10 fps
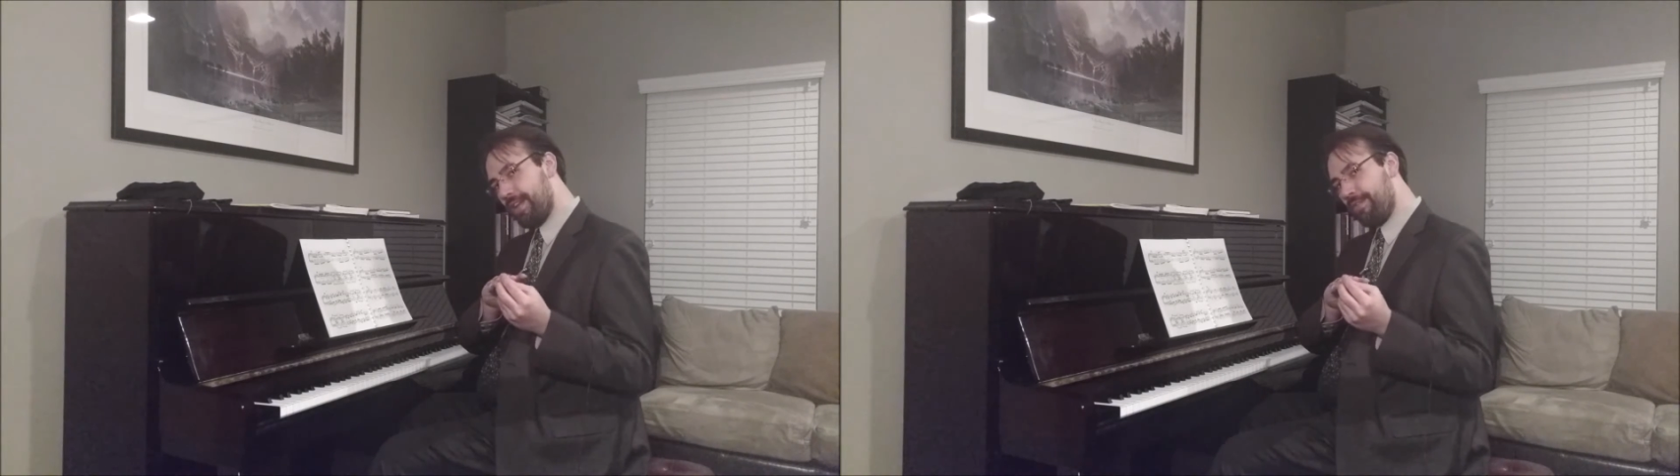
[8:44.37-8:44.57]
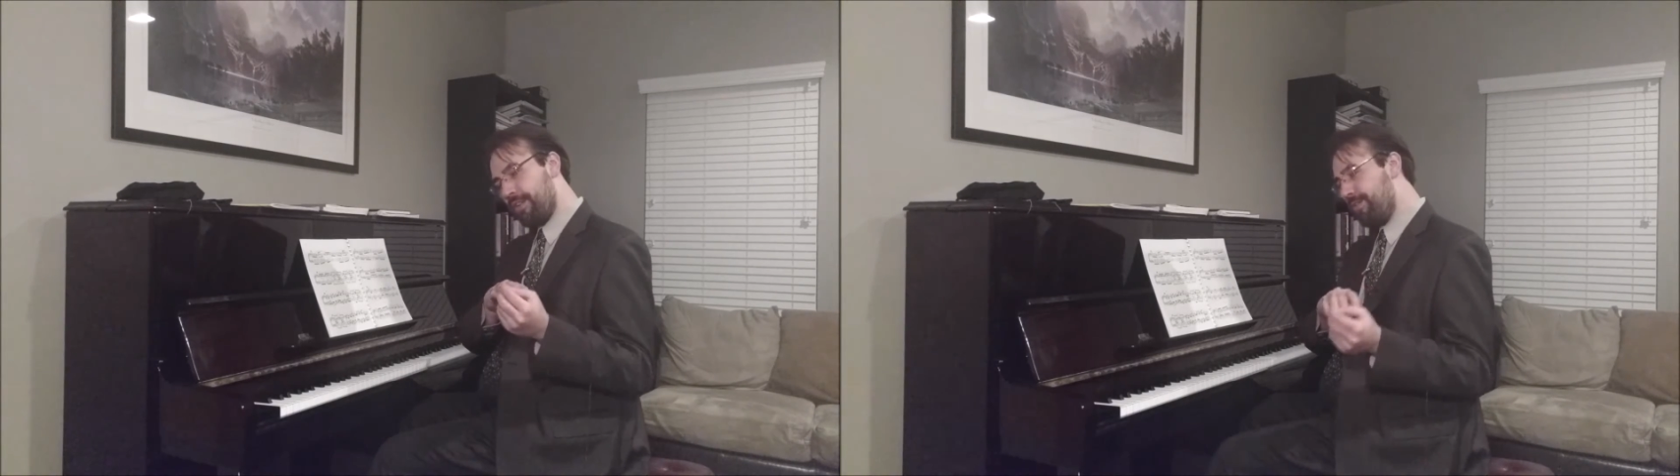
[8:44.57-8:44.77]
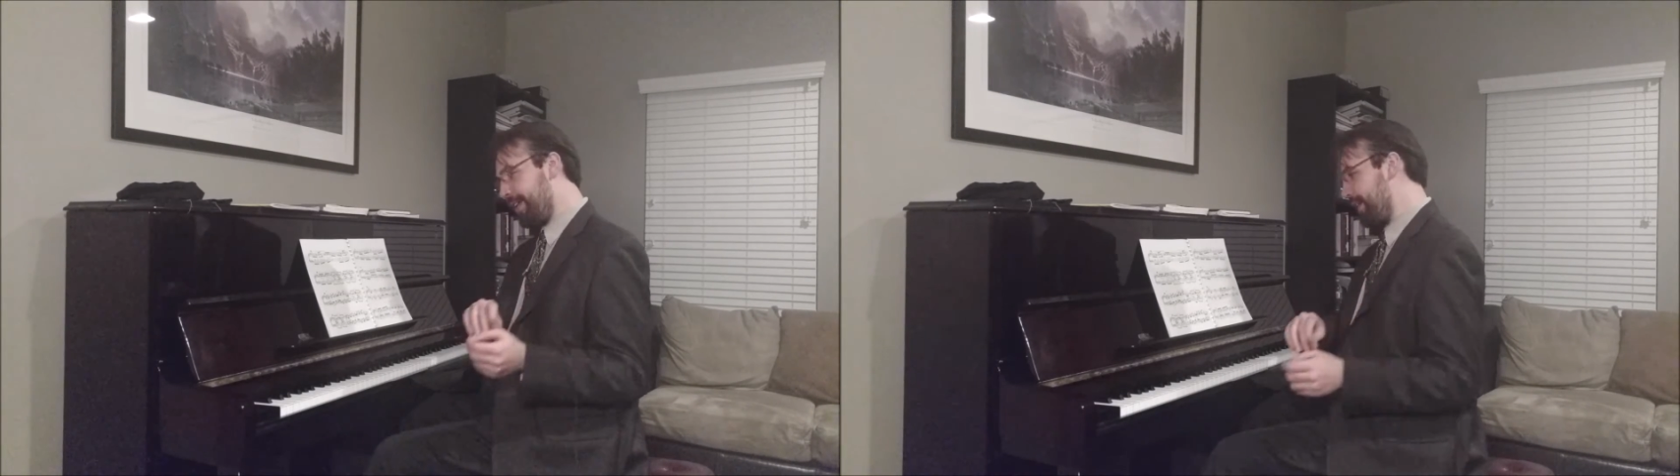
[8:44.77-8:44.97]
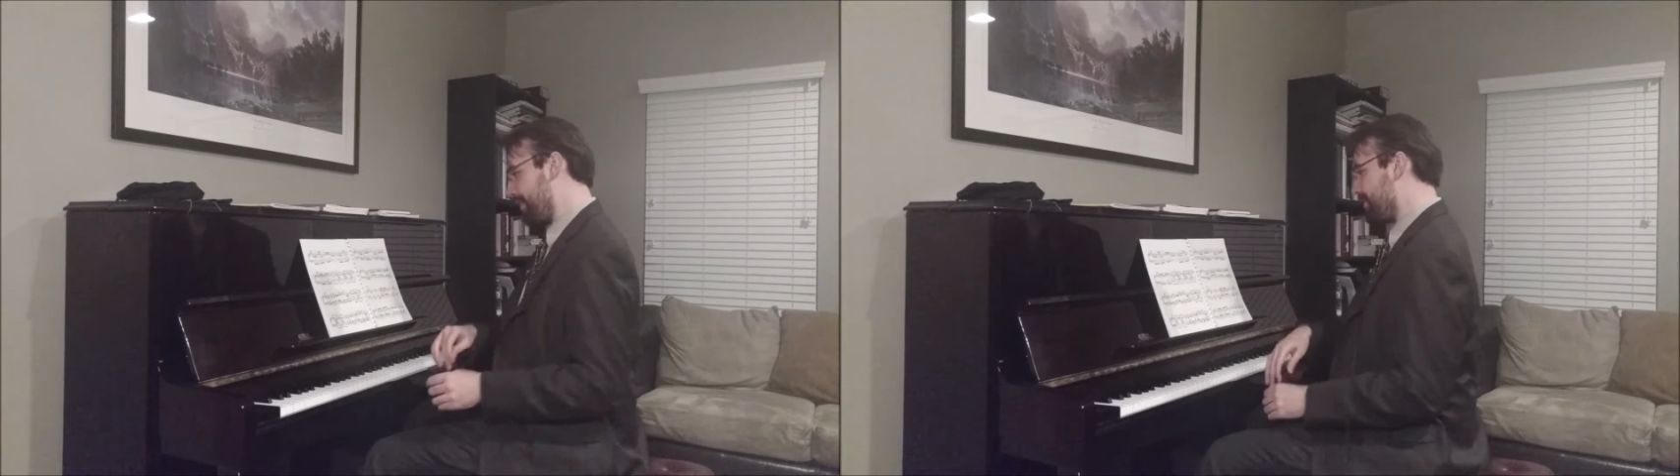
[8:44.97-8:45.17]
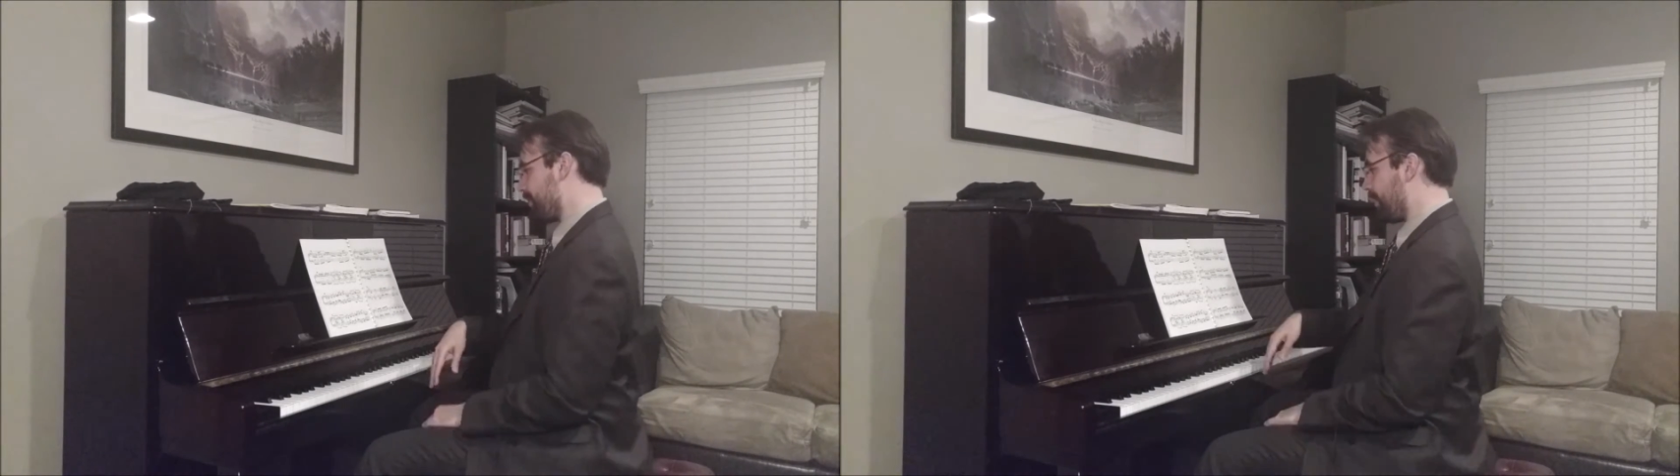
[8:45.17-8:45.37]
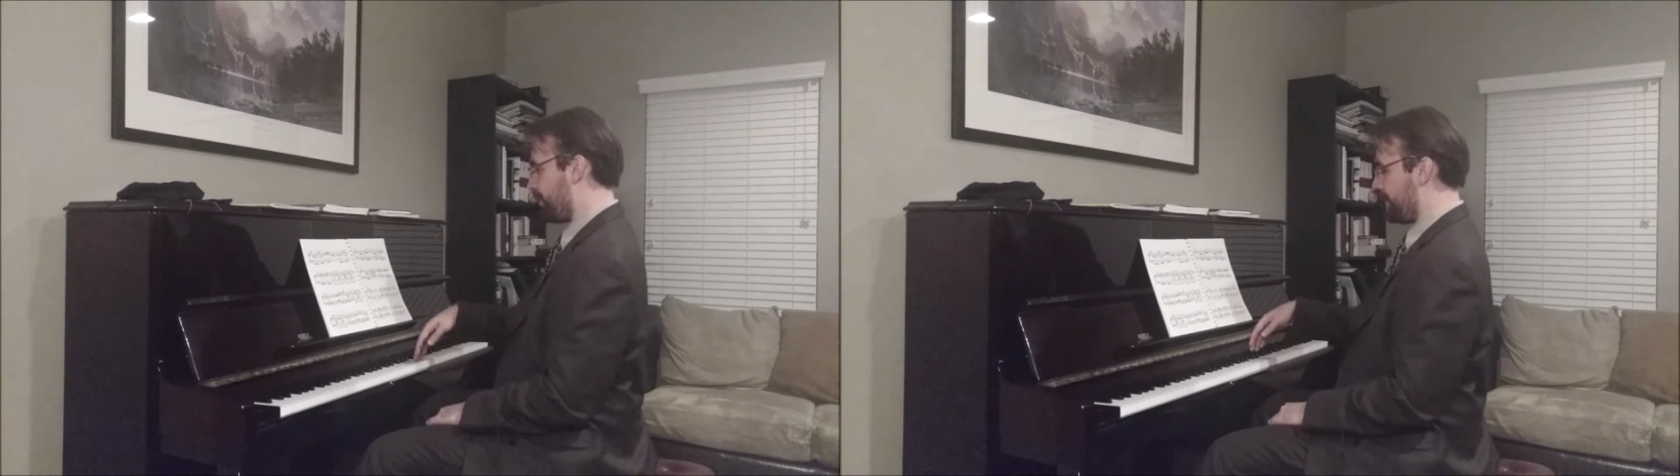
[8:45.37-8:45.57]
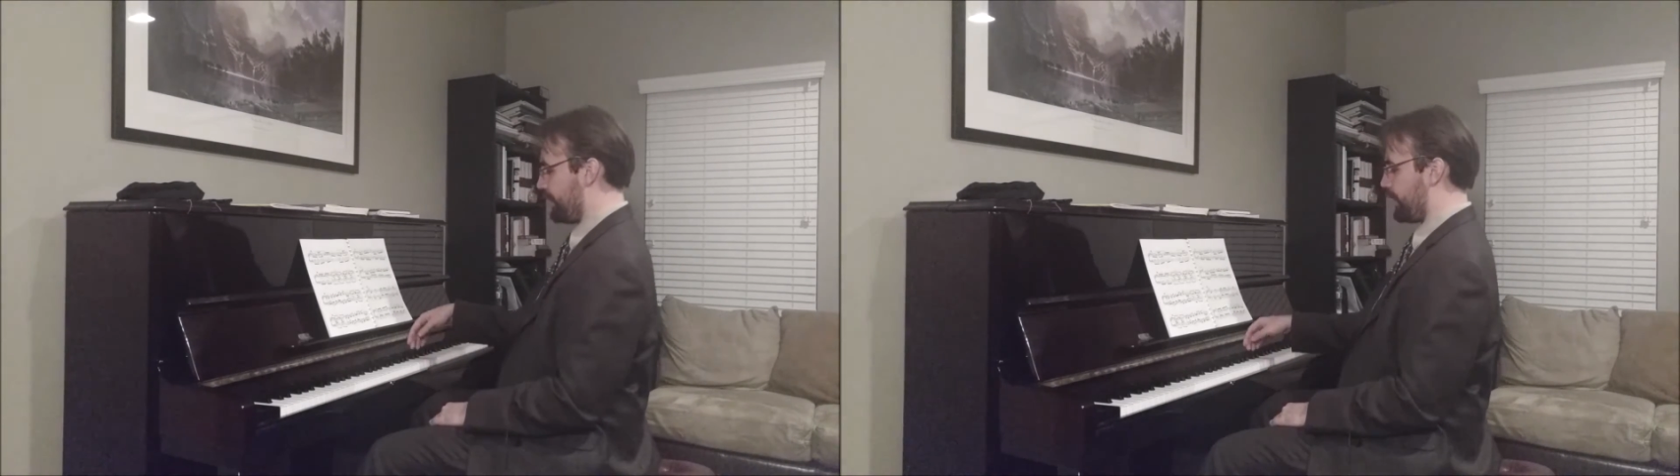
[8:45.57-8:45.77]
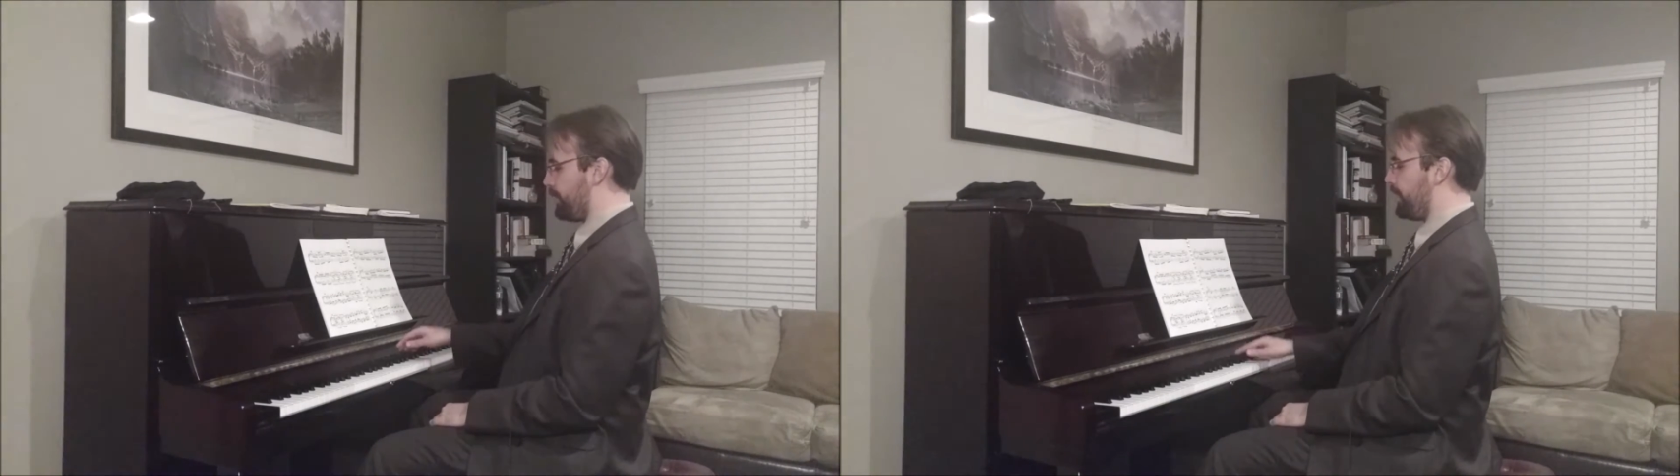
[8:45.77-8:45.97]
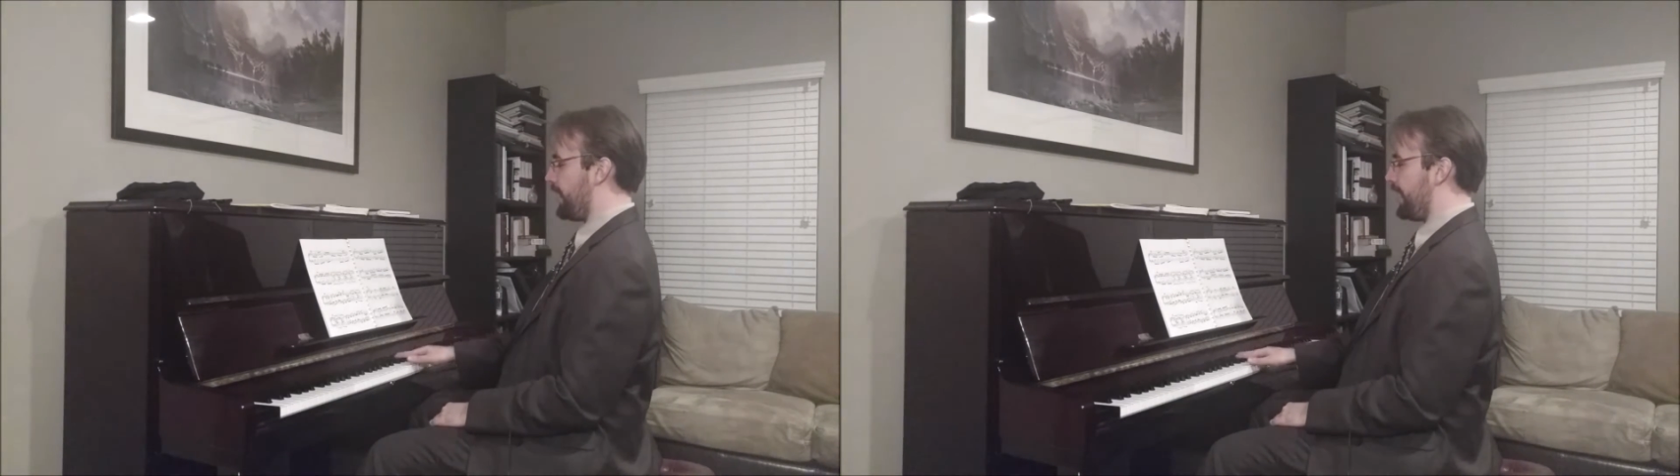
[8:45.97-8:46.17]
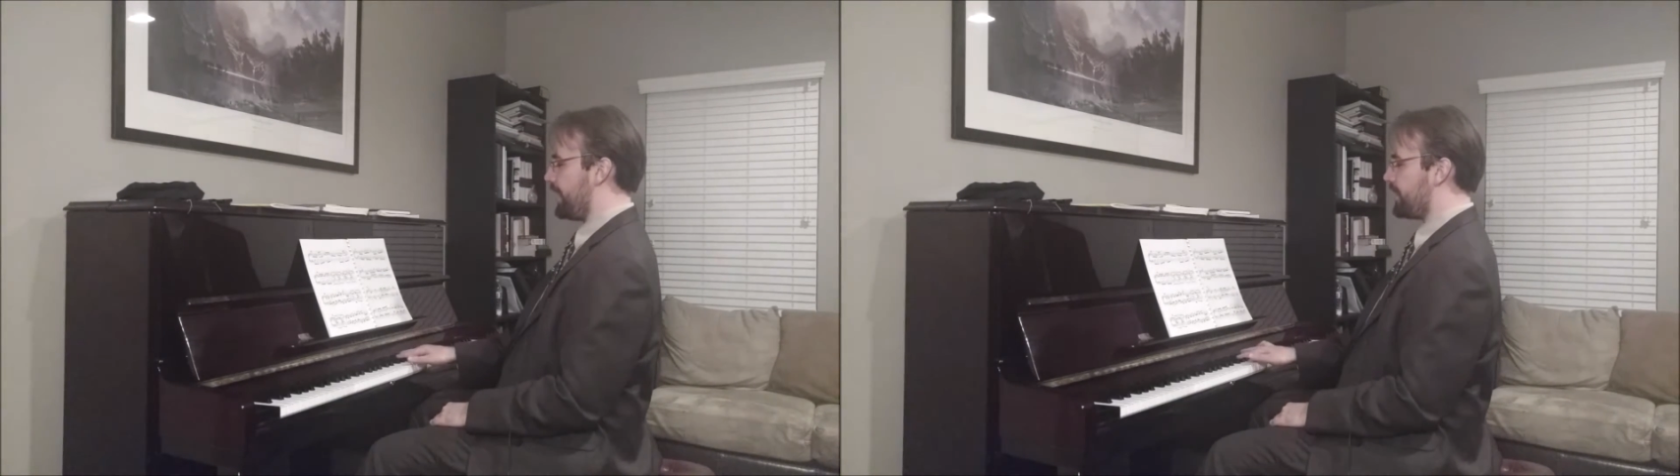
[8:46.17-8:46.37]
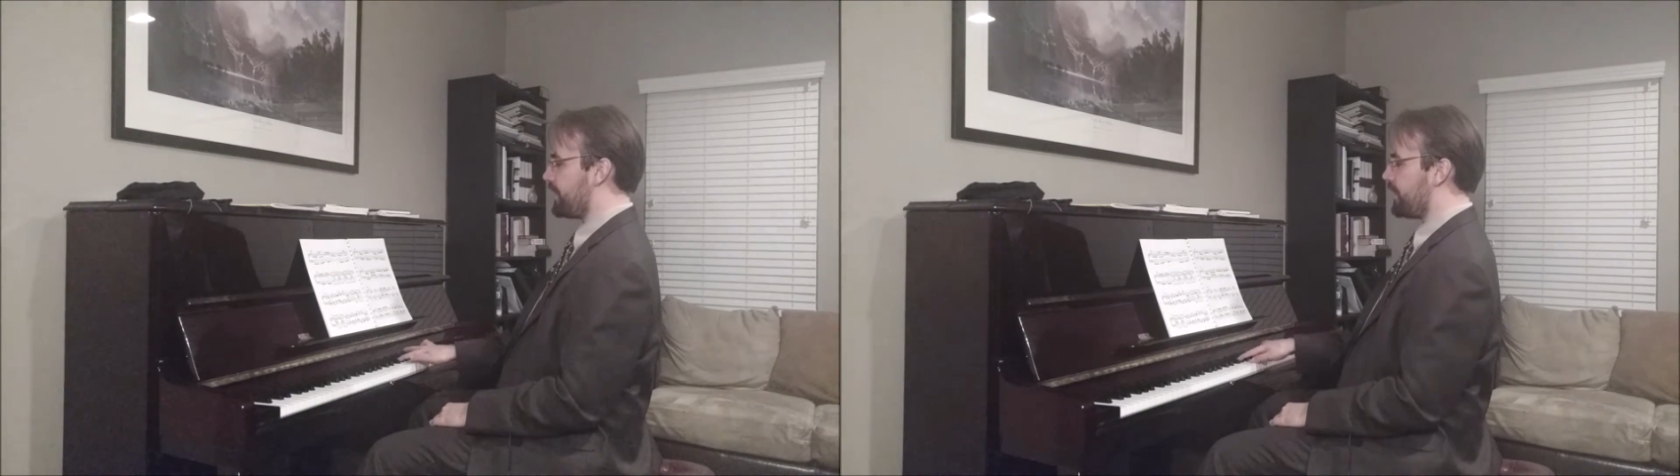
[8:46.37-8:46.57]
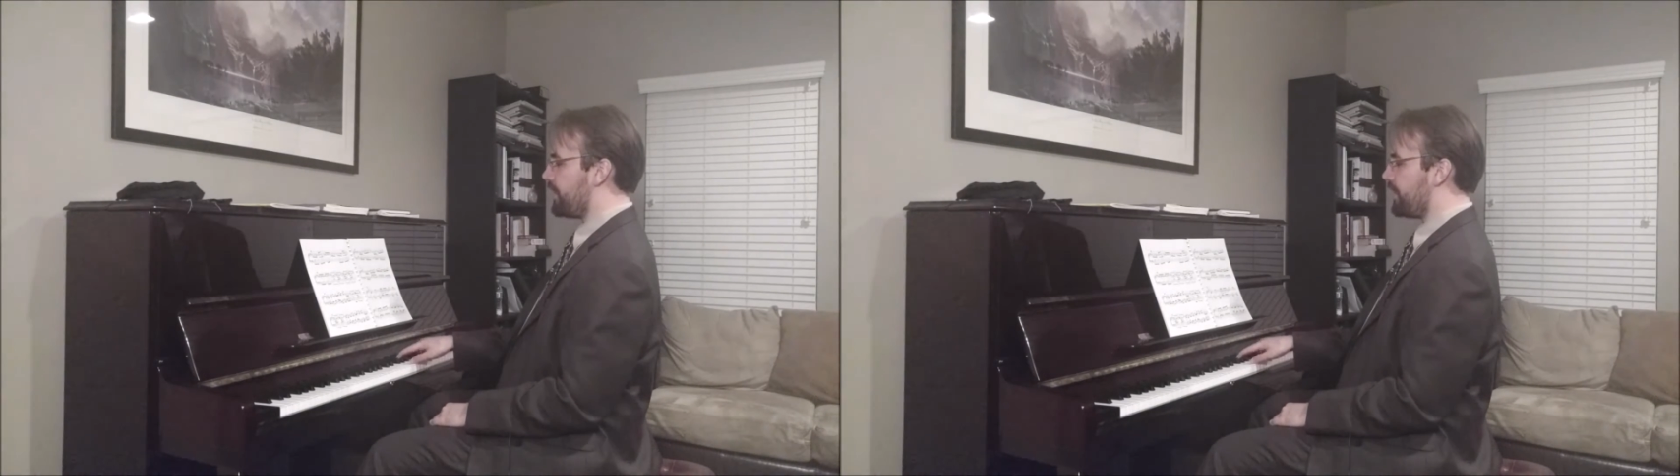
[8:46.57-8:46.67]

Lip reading: of your fingers so that when you go to play it,